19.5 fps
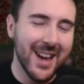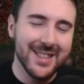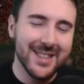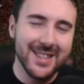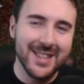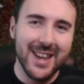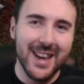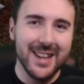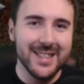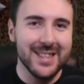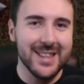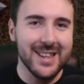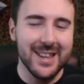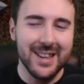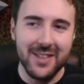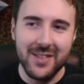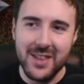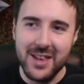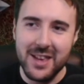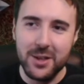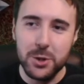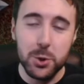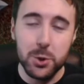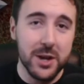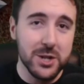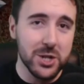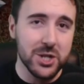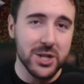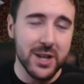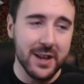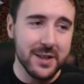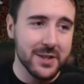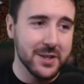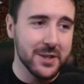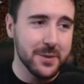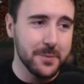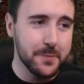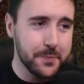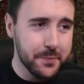detonating the treasure
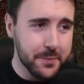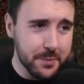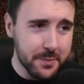chests.